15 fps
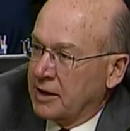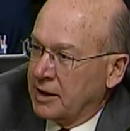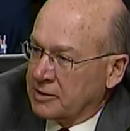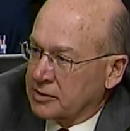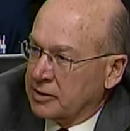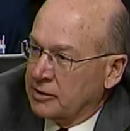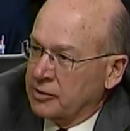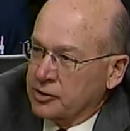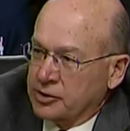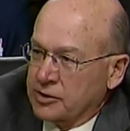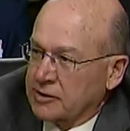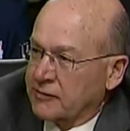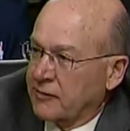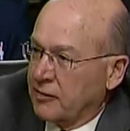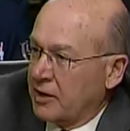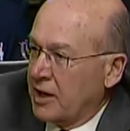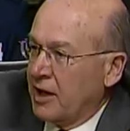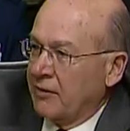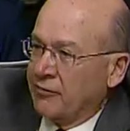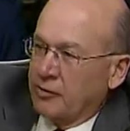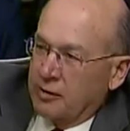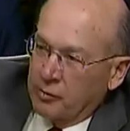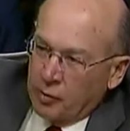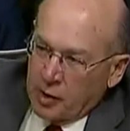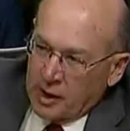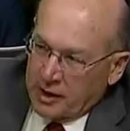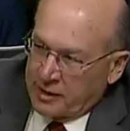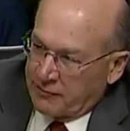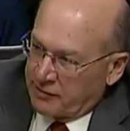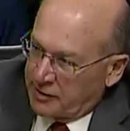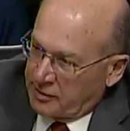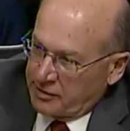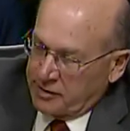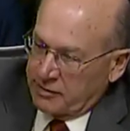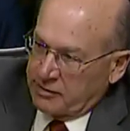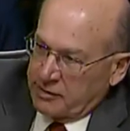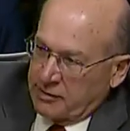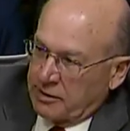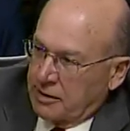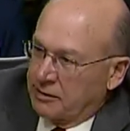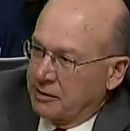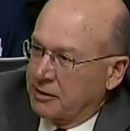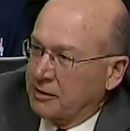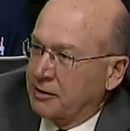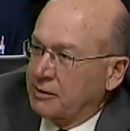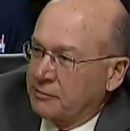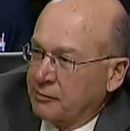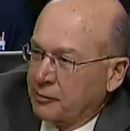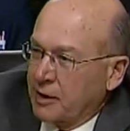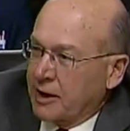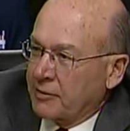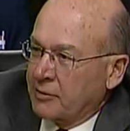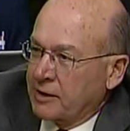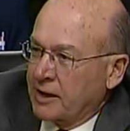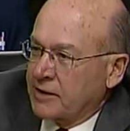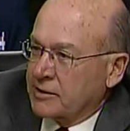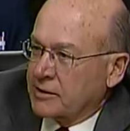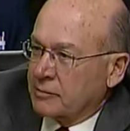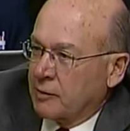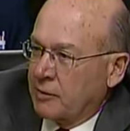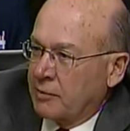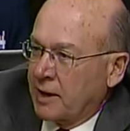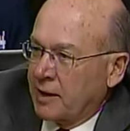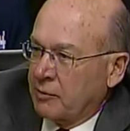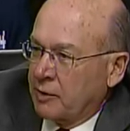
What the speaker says: solutions for every one of the recommendations we made,